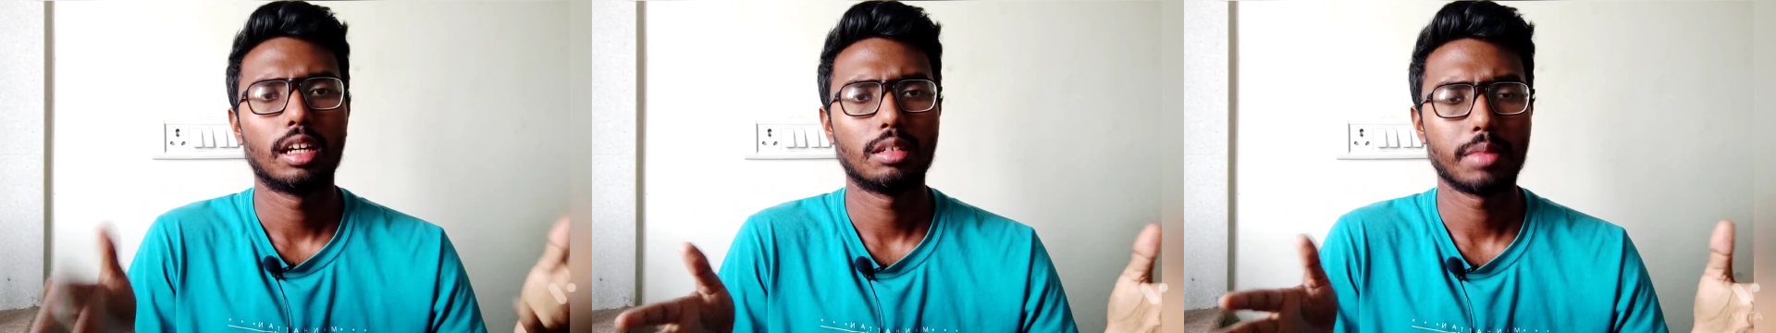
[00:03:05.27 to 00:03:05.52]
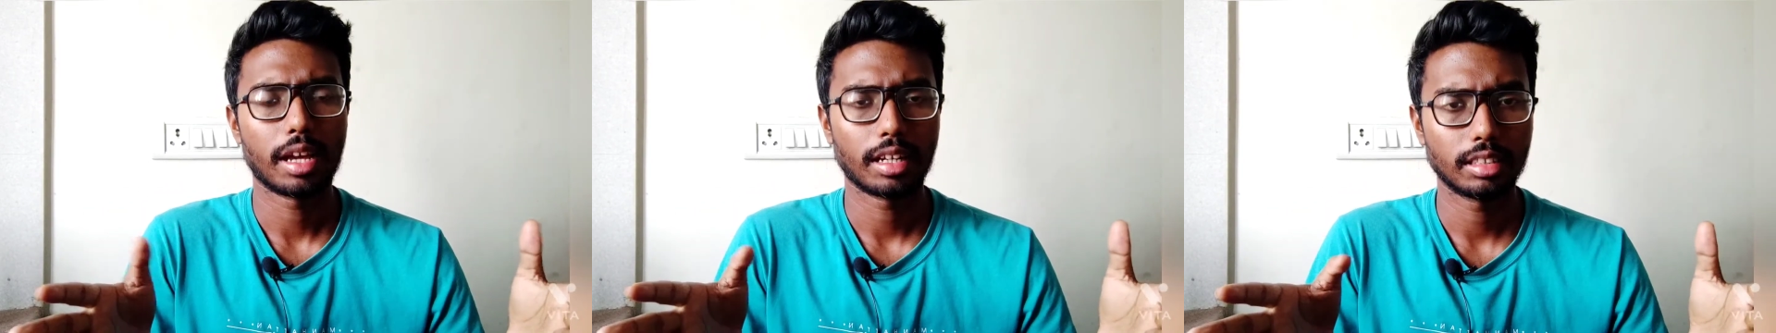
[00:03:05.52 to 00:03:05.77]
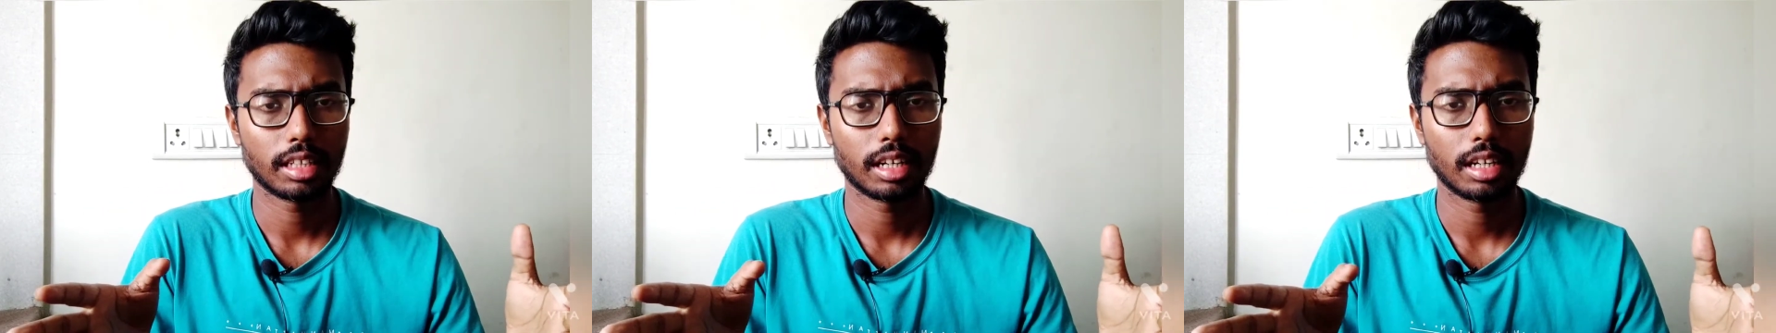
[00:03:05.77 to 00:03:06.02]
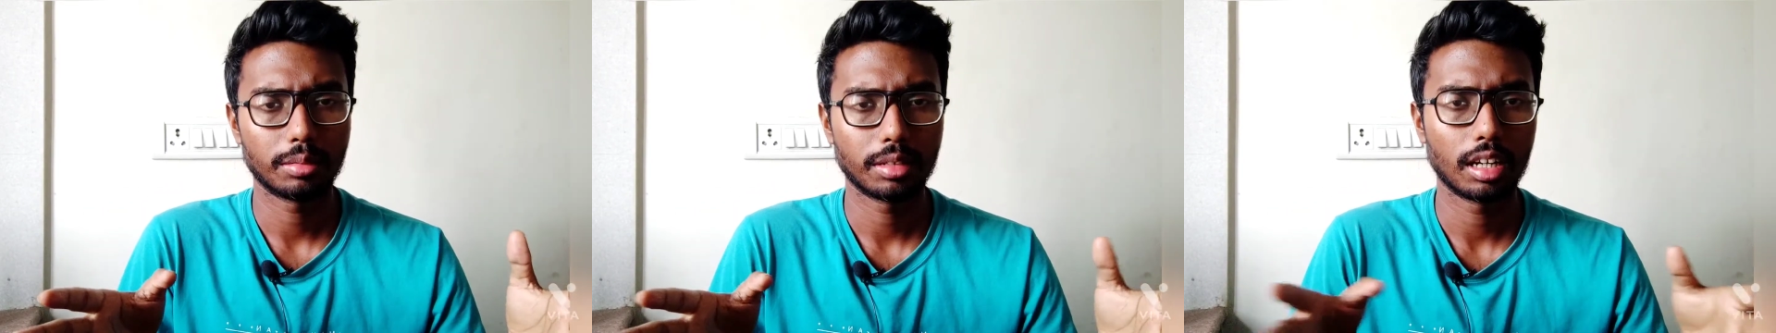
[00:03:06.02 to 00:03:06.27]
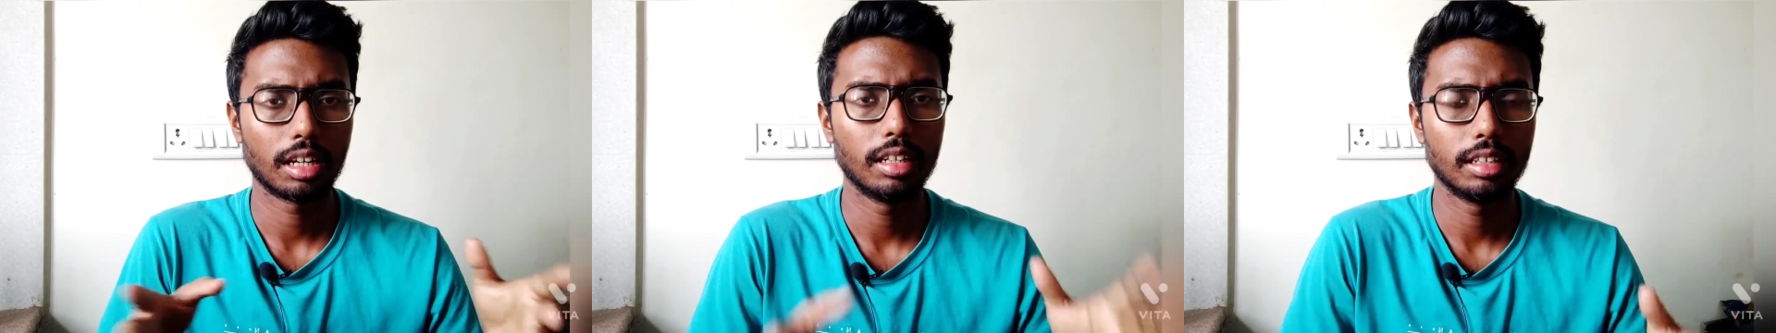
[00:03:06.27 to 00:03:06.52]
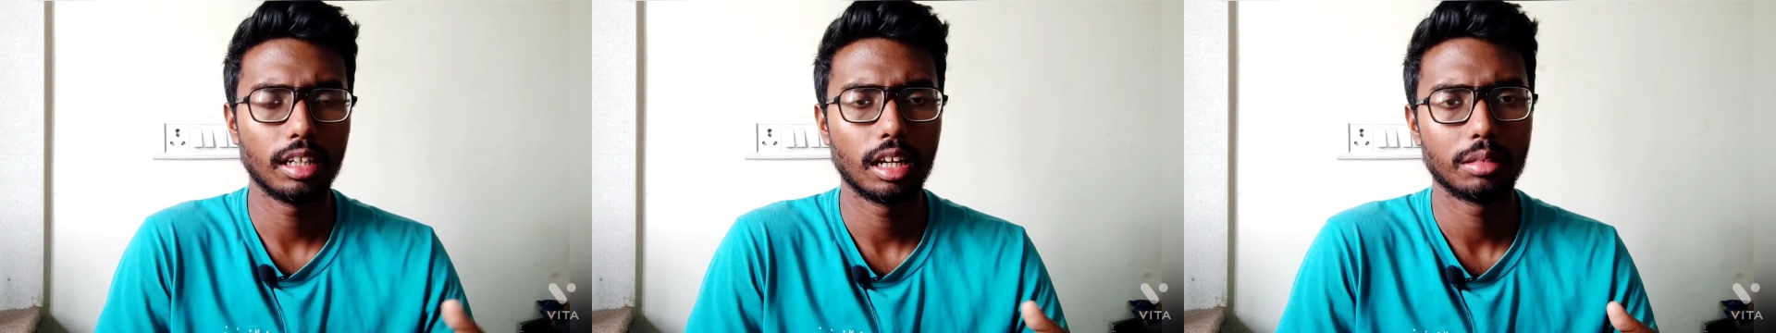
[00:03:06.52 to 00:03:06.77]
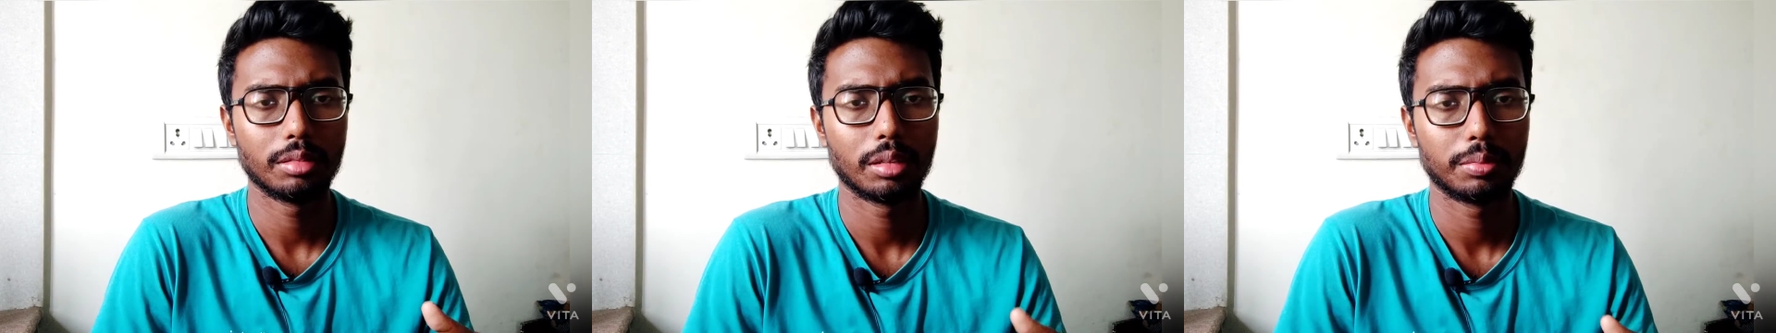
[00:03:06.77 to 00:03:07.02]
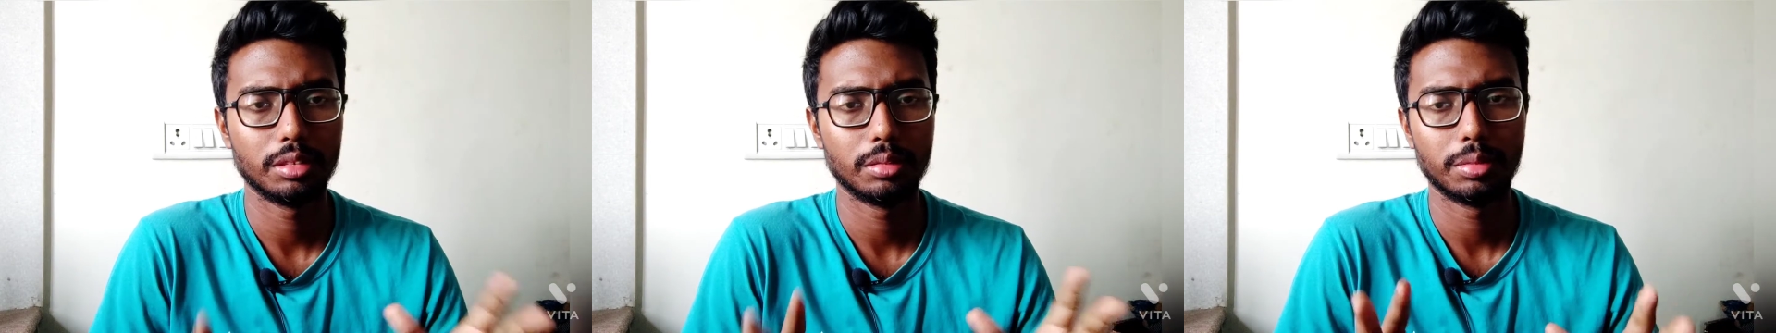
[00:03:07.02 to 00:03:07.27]
manager level, lead level
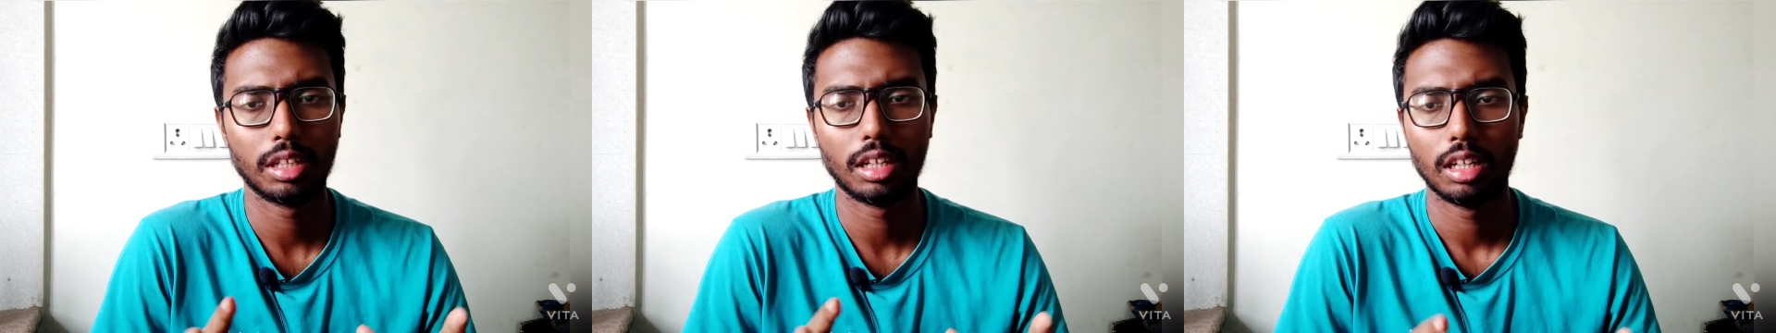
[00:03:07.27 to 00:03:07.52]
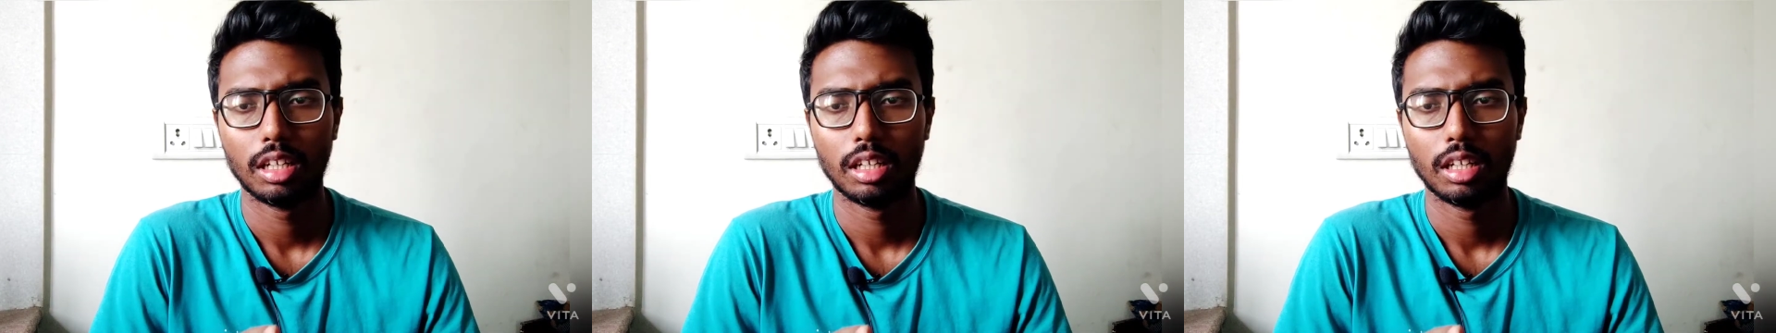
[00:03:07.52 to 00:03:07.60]
people,